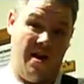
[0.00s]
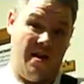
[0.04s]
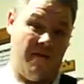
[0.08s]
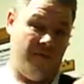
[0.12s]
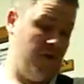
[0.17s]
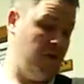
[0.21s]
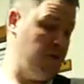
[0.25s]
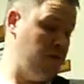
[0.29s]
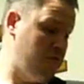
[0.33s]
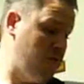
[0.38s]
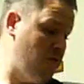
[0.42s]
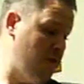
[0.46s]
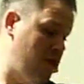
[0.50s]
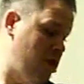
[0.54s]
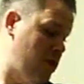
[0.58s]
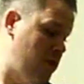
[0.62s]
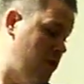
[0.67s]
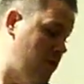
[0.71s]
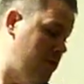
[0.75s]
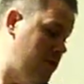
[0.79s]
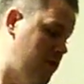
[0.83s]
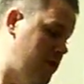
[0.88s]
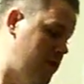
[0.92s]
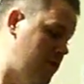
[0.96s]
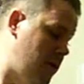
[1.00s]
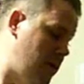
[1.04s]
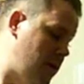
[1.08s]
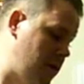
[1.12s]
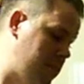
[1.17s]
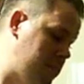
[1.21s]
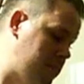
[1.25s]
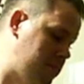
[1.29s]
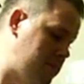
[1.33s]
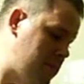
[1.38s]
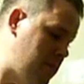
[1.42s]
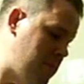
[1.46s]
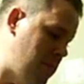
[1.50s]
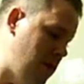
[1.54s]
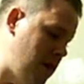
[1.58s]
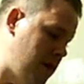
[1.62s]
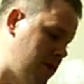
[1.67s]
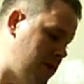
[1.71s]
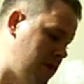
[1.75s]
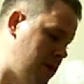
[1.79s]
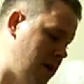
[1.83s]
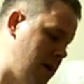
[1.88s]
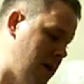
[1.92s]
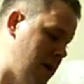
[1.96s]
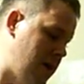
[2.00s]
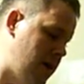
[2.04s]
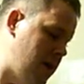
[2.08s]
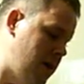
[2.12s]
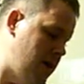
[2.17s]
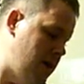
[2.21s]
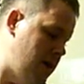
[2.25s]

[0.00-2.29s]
Feels pretty good. I'm not gonna lie.